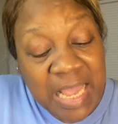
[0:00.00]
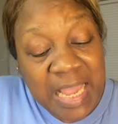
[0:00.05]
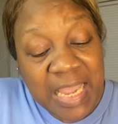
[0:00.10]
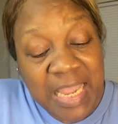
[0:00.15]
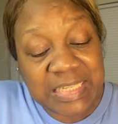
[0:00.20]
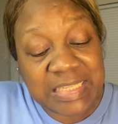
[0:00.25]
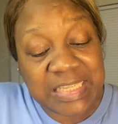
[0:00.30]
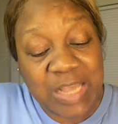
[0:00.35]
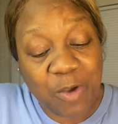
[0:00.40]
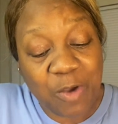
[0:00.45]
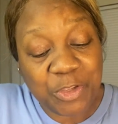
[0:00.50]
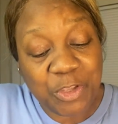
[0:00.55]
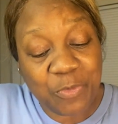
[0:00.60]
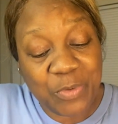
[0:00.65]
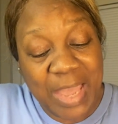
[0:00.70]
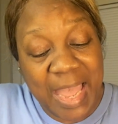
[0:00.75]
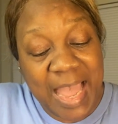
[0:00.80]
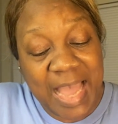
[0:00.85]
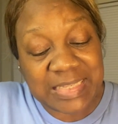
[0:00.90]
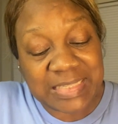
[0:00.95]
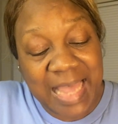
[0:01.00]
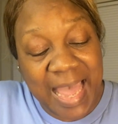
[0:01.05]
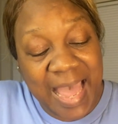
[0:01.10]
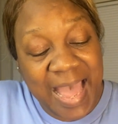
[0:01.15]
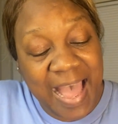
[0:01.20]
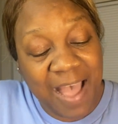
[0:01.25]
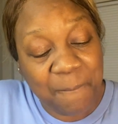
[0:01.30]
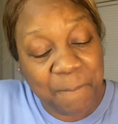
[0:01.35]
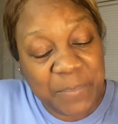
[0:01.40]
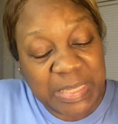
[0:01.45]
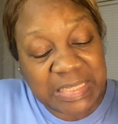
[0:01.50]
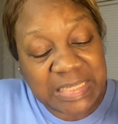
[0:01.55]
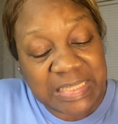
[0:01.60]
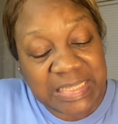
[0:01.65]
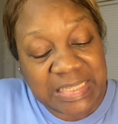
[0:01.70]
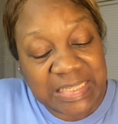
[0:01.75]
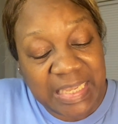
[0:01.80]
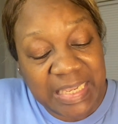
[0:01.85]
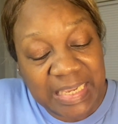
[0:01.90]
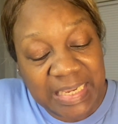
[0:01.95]
And so, you guys, I've been
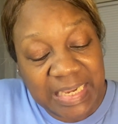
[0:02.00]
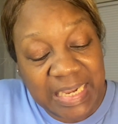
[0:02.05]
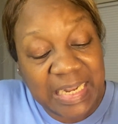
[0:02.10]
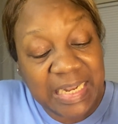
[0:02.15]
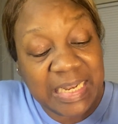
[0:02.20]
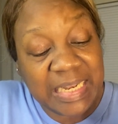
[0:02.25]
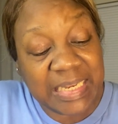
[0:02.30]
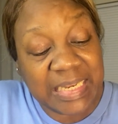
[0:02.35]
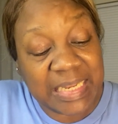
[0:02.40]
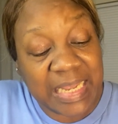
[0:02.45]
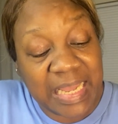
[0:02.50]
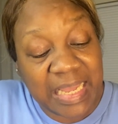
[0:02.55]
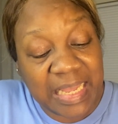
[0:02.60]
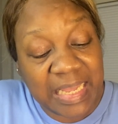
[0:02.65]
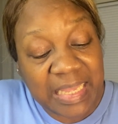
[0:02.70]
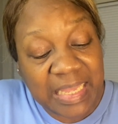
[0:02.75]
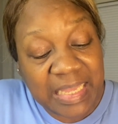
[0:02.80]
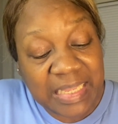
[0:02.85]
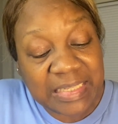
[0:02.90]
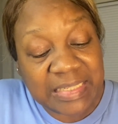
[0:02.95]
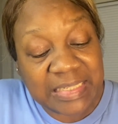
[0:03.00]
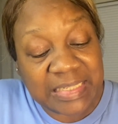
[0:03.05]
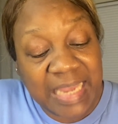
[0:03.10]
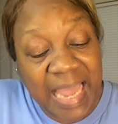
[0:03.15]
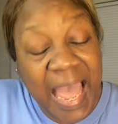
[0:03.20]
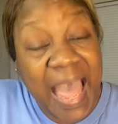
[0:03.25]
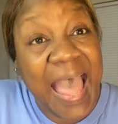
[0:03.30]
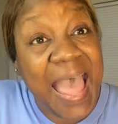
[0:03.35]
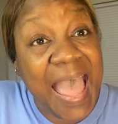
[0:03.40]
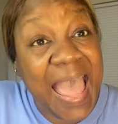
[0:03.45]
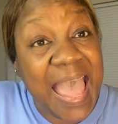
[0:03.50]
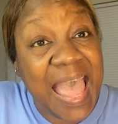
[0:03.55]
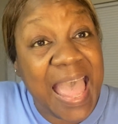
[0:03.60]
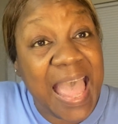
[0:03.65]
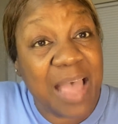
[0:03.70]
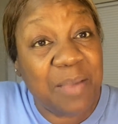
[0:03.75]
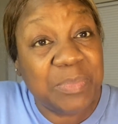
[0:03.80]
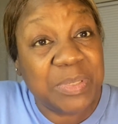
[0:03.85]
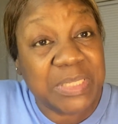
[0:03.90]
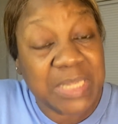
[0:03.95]
seeing the
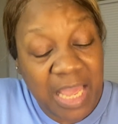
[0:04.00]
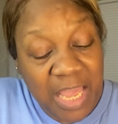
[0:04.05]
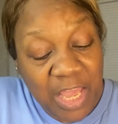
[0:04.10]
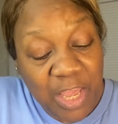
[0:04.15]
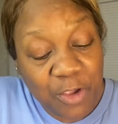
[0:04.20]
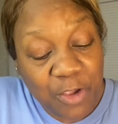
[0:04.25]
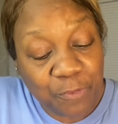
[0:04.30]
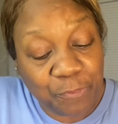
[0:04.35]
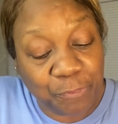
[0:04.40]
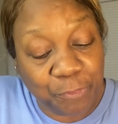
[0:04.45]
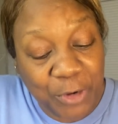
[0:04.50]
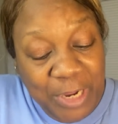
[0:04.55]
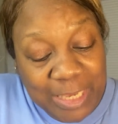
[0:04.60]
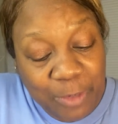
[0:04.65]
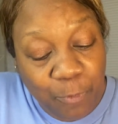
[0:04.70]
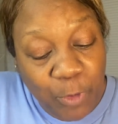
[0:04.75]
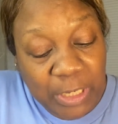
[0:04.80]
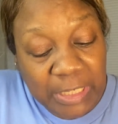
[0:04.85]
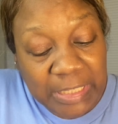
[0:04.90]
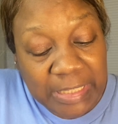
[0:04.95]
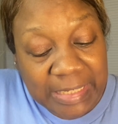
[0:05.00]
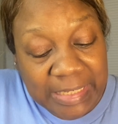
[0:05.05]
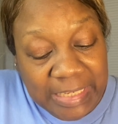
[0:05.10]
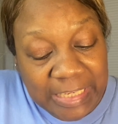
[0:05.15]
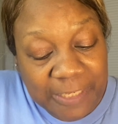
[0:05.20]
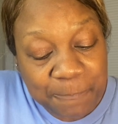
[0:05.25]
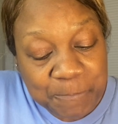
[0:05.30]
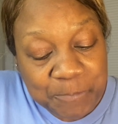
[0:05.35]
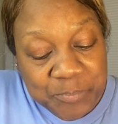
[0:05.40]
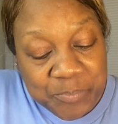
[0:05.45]
times frequently